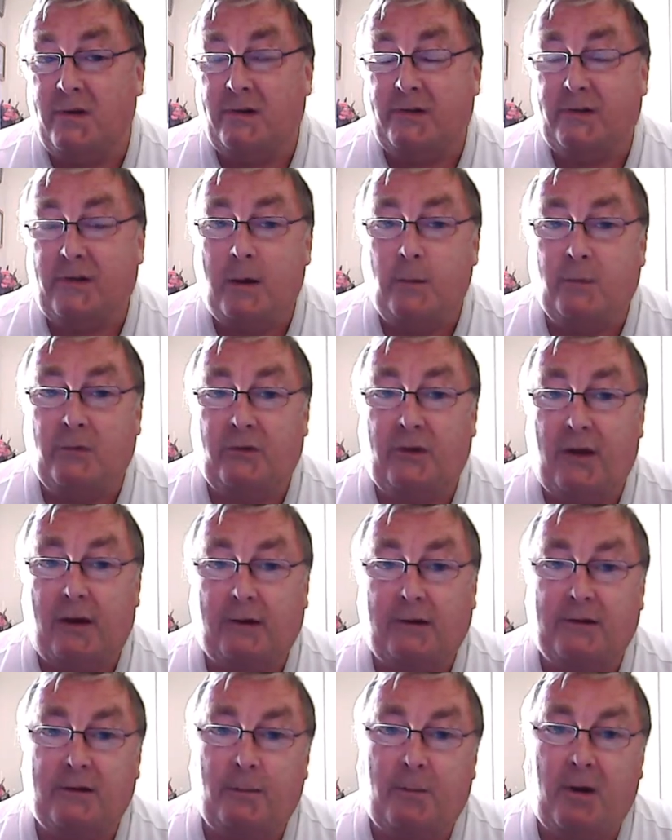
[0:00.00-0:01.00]
the same
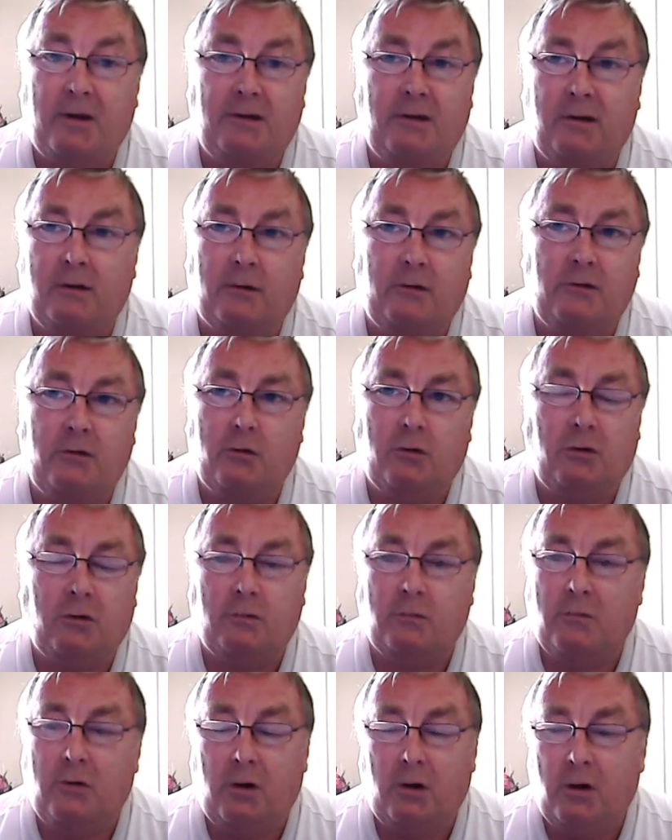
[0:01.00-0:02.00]
sex, depending on your
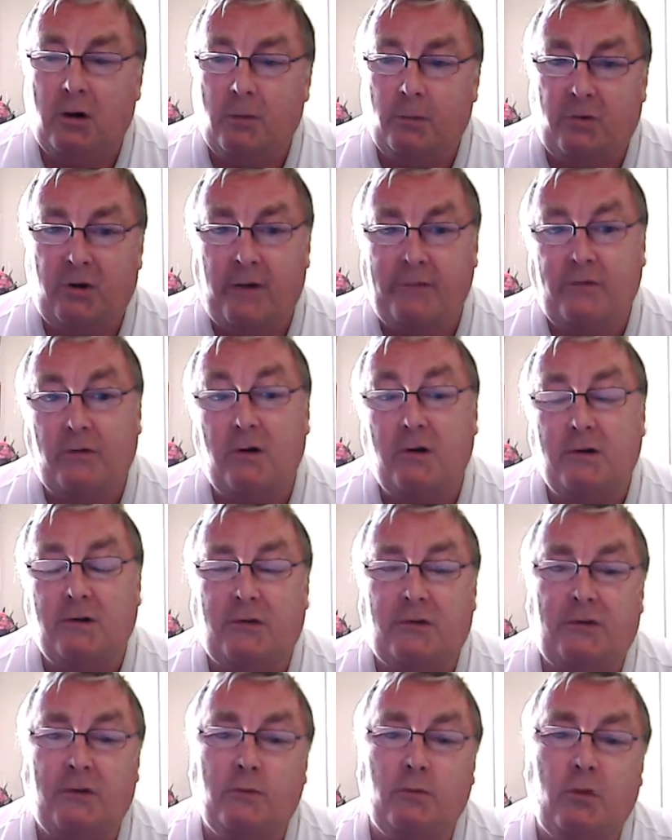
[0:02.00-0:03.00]

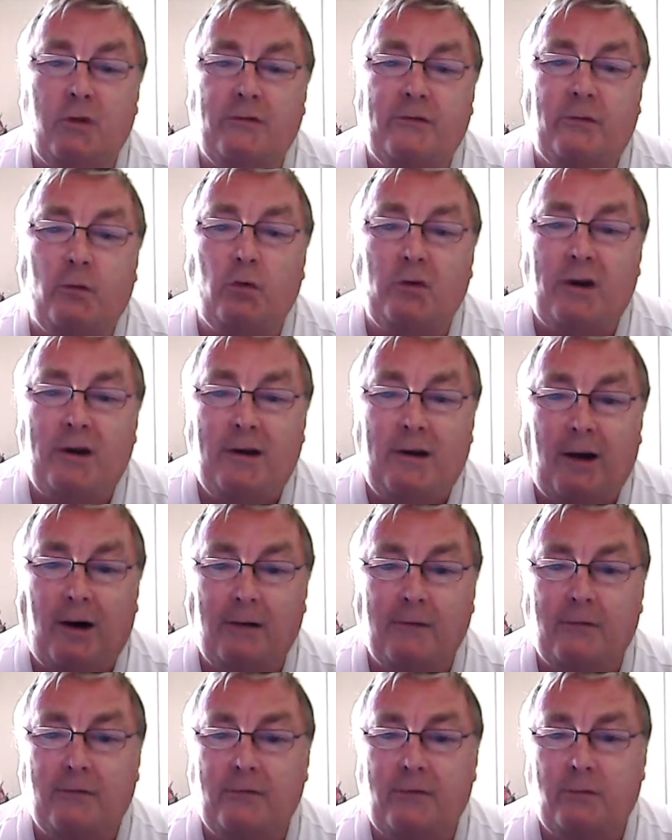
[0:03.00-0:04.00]
preference, and we fall in
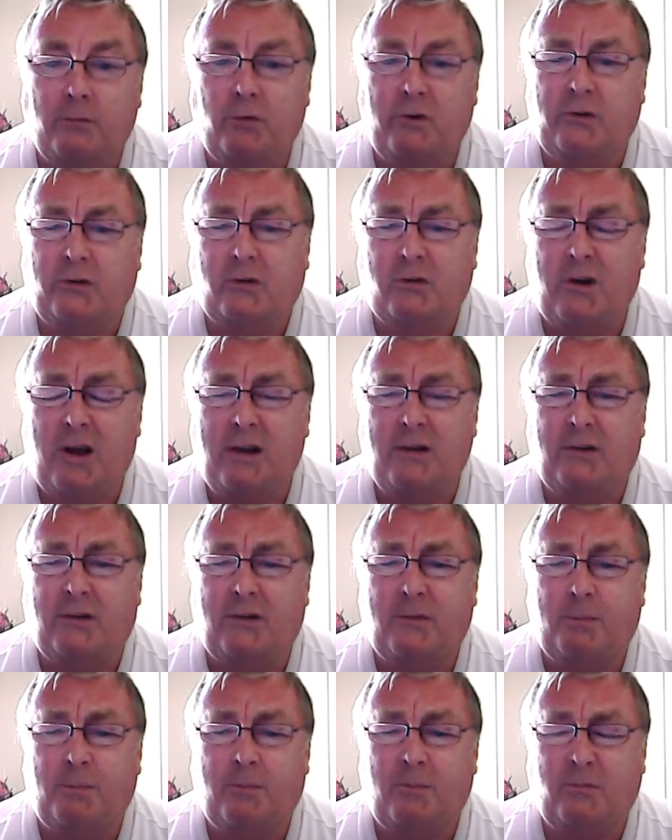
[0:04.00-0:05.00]
love, which
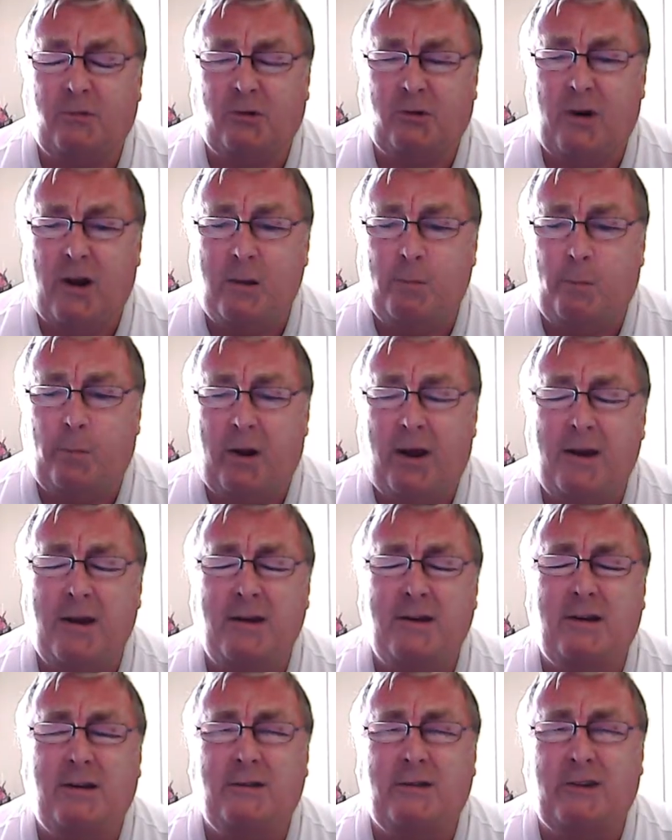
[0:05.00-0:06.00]
creates great
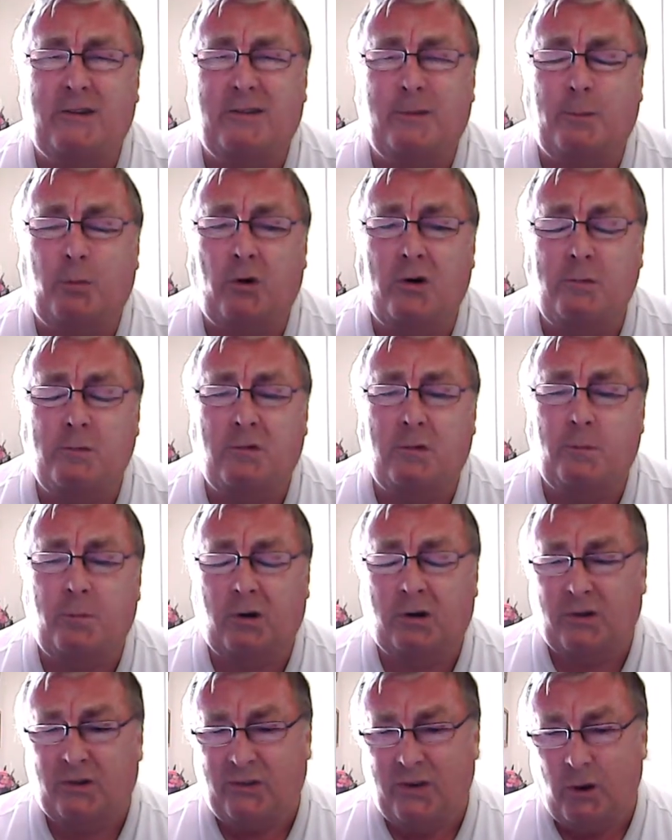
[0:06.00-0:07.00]
pain and disappointment
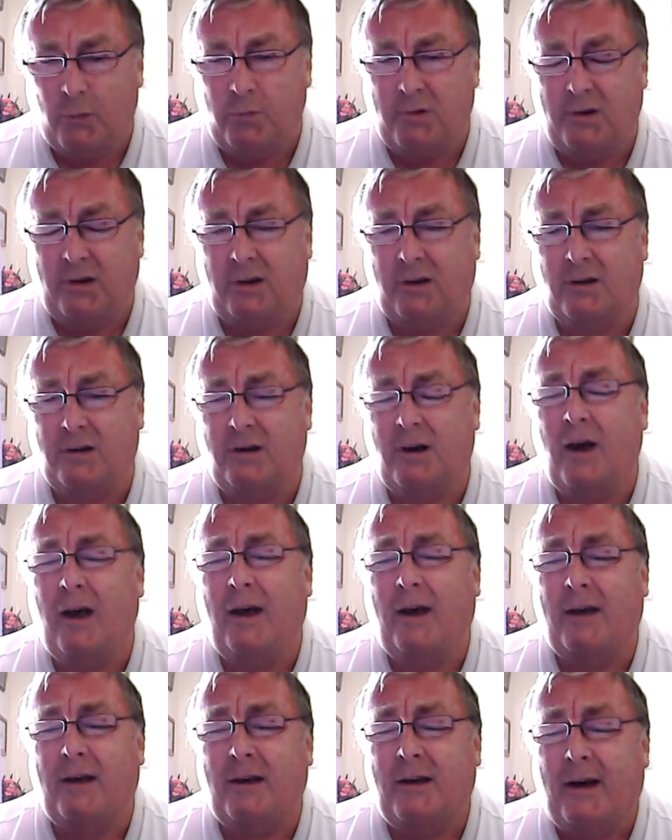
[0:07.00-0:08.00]
because nobody can
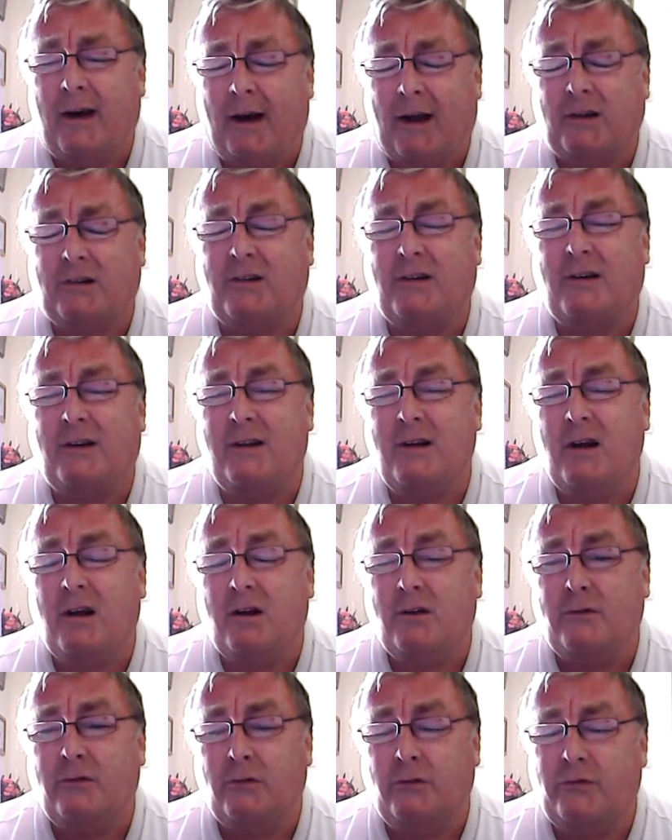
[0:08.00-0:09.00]
actually
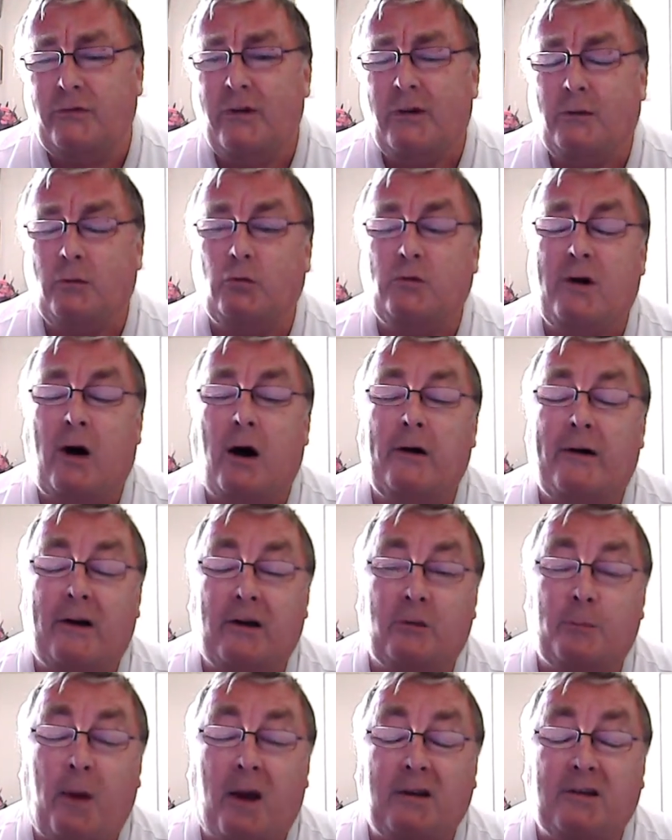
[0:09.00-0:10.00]
fulfill all our
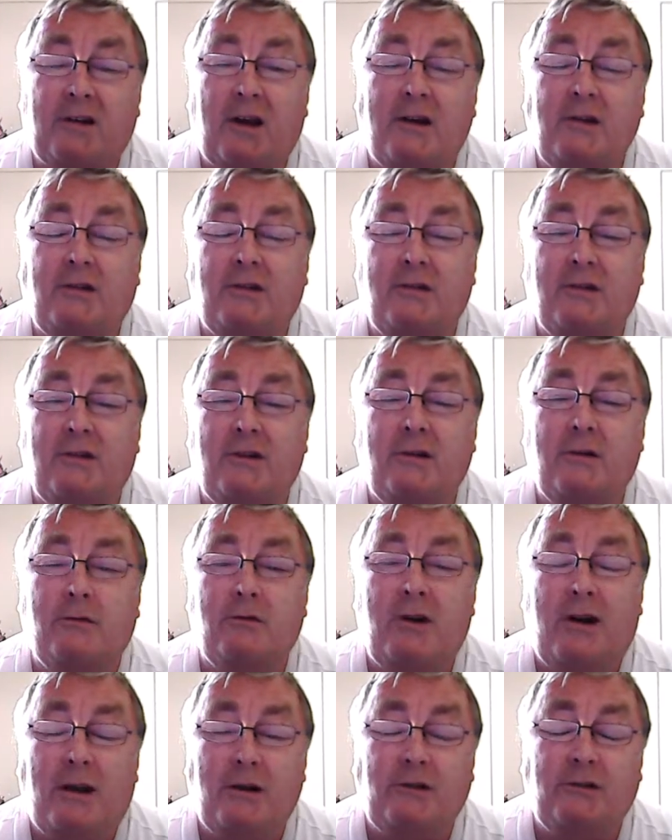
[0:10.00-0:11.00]
expectations in a
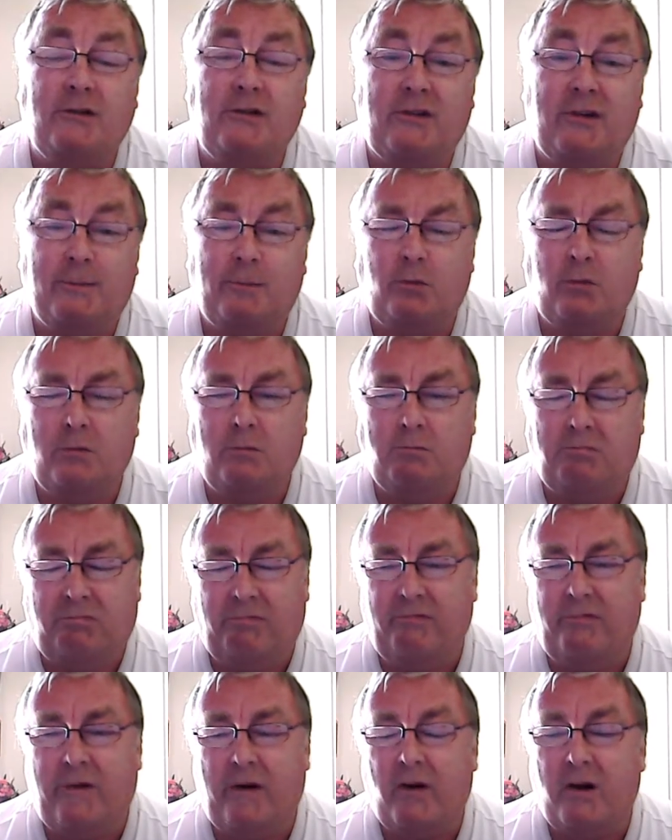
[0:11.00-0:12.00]
relationship, or
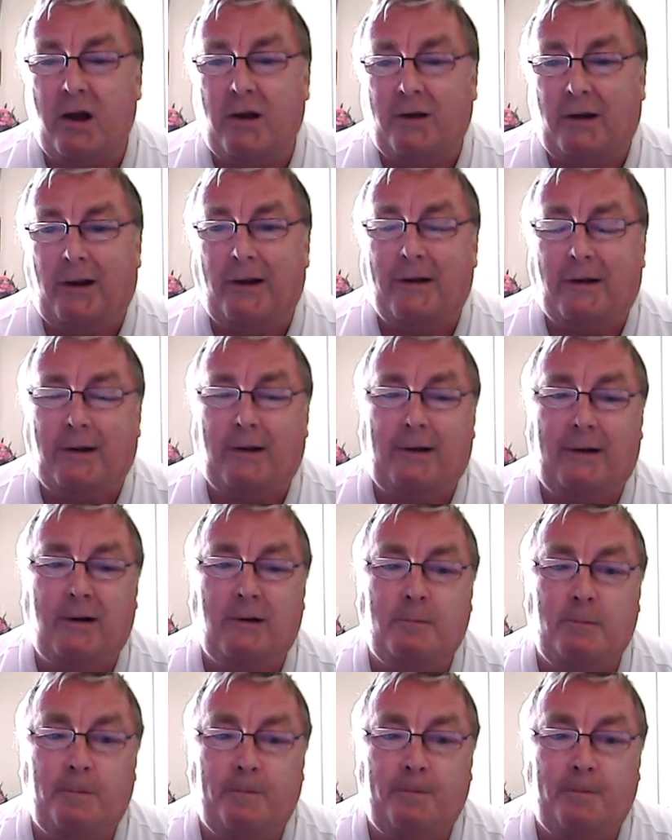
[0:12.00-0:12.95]
very unlikely.